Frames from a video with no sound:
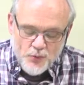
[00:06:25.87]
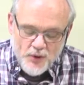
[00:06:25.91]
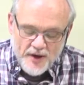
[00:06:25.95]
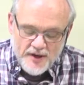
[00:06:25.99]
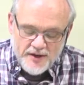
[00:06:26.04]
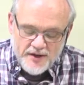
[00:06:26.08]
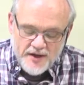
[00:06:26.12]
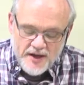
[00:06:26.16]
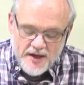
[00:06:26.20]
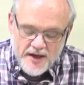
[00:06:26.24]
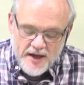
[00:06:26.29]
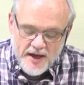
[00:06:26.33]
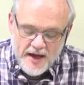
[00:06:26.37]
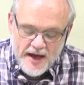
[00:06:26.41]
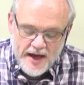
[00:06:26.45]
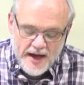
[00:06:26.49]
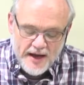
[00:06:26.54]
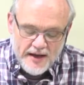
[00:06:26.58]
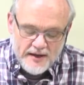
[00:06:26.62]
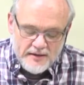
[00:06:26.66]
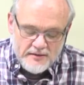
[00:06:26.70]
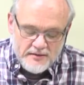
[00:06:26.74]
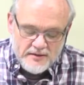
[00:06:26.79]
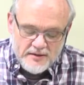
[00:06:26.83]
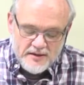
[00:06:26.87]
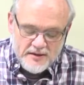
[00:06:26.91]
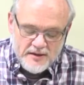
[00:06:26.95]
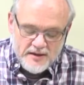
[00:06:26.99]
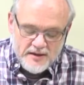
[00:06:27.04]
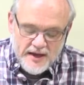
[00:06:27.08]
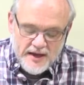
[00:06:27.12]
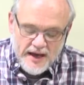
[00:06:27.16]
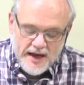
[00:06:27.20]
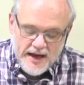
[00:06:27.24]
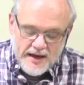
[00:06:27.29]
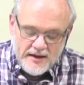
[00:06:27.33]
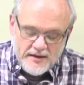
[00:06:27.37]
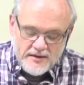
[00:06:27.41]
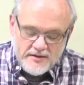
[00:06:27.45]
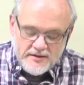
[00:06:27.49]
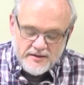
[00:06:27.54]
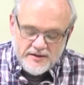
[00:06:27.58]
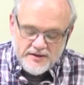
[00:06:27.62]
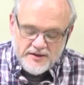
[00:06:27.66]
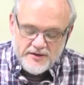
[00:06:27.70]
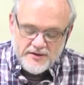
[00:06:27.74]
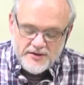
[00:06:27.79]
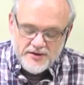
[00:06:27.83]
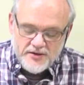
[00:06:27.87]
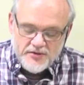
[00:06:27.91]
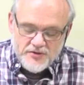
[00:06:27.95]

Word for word: One, uh, uh, you,